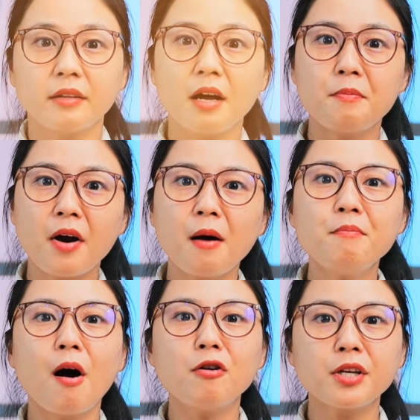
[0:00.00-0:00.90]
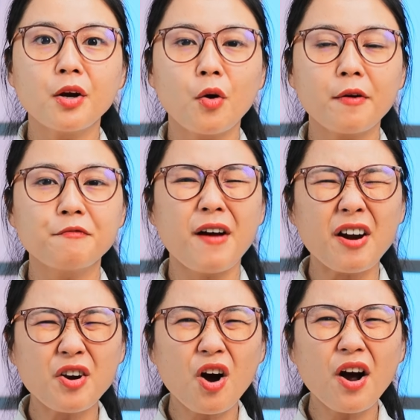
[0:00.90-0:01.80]
The Braun Multiquick
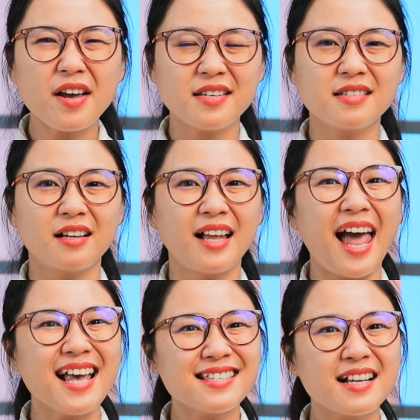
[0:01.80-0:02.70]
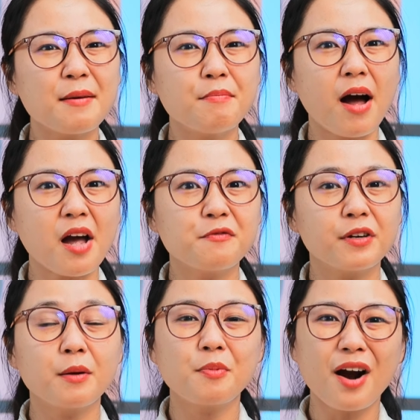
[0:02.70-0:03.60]
Vario is an excellent buy
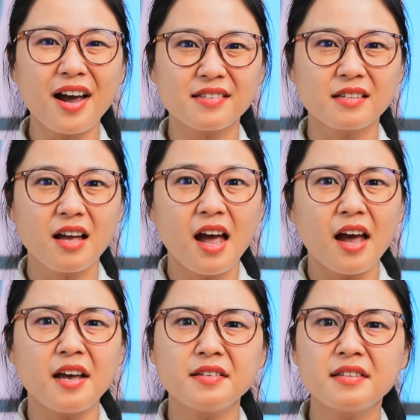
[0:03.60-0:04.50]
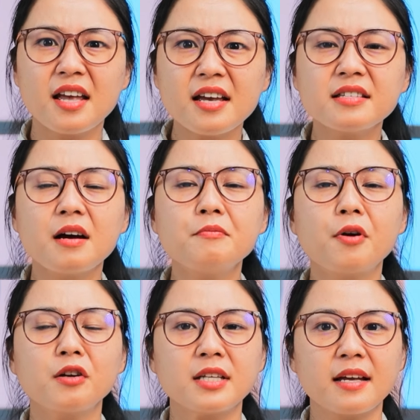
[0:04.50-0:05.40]
for the price. Its decent
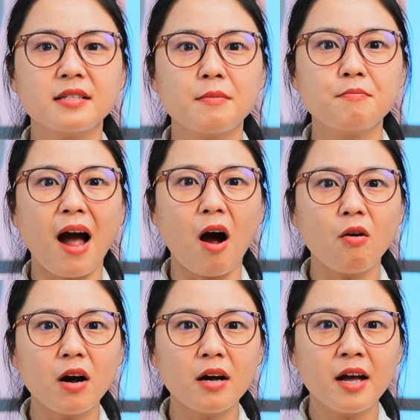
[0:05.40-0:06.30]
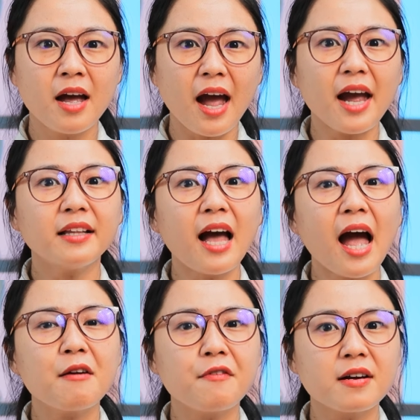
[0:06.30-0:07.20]
processing power and
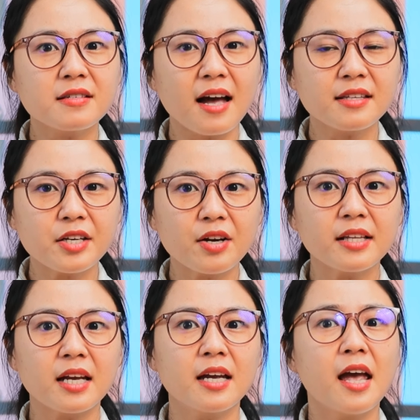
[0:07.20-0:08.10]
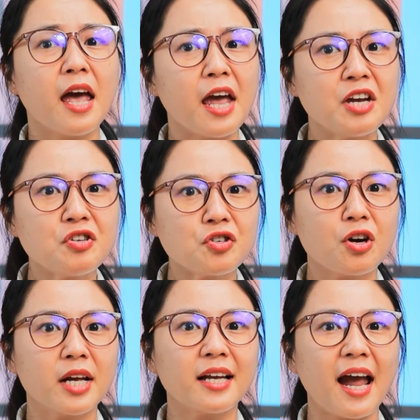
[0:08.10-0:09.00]
high versatility
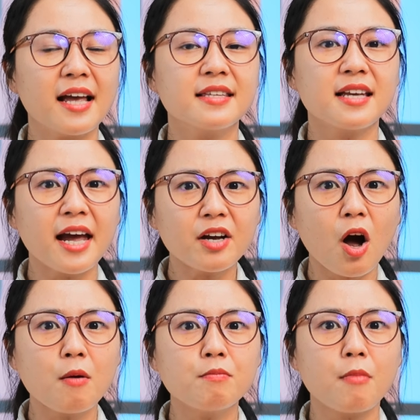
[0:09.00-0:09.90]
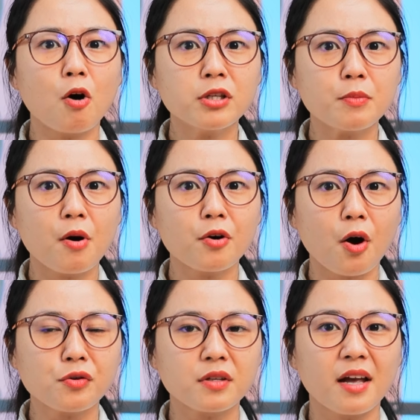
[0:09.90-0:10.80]
ensure it can take on multiple
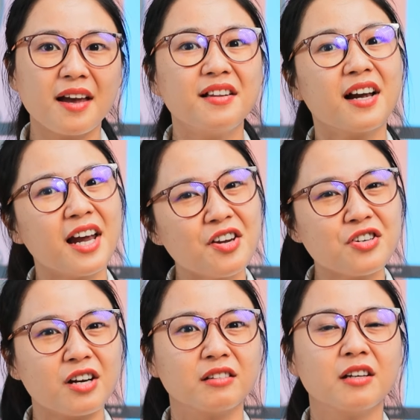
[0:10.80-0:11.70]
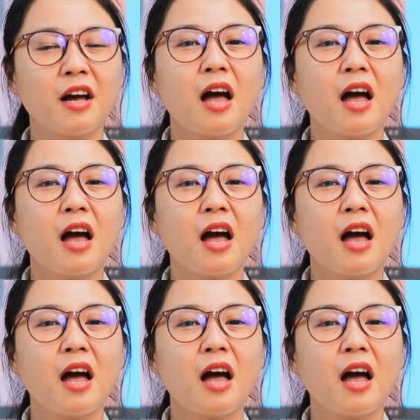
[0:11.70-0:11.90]
roles in the kitchen,